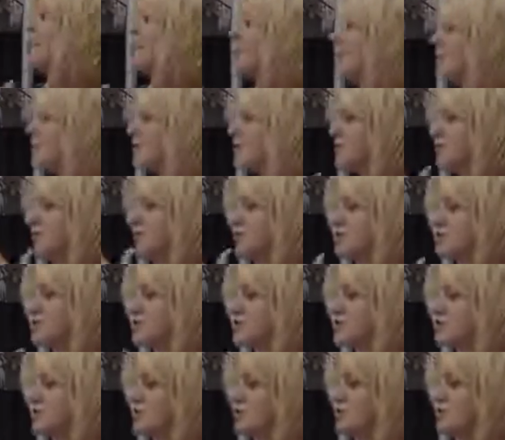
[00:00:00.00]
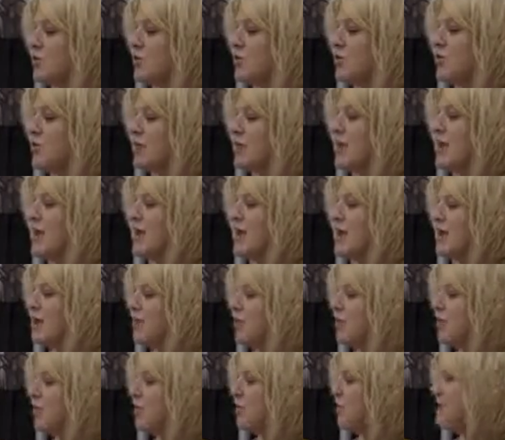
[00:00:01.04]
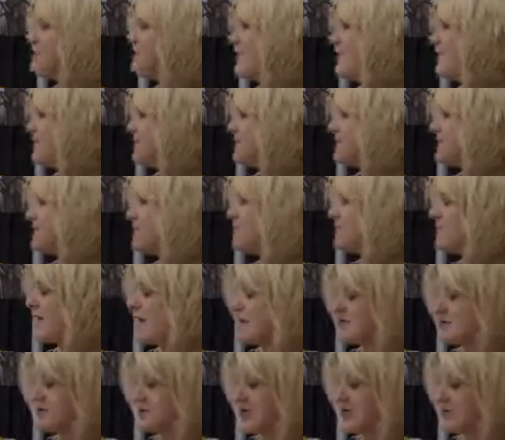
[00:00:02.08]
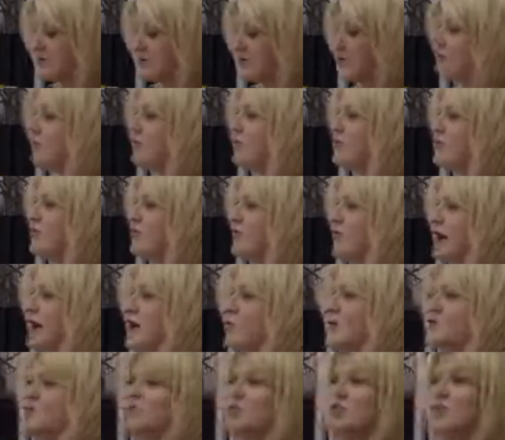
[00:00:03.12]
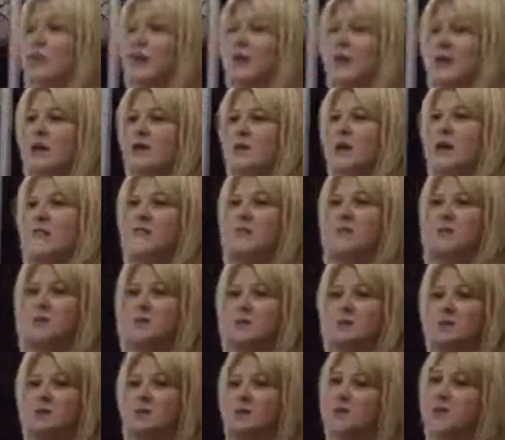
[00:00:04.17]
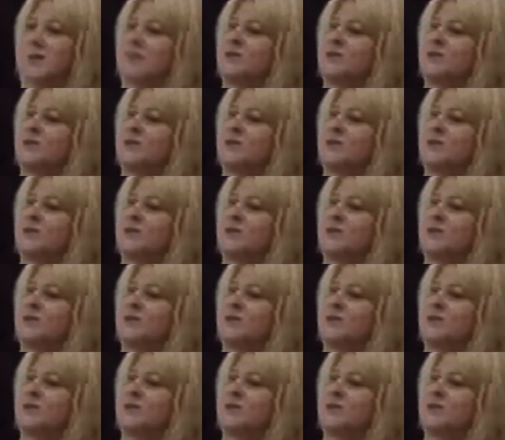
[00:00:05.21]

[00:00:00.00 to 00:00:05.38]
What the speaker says: Also, when you're machine quilting, if you have an automatic needle down stop, you want to do that because you want to get away from your machine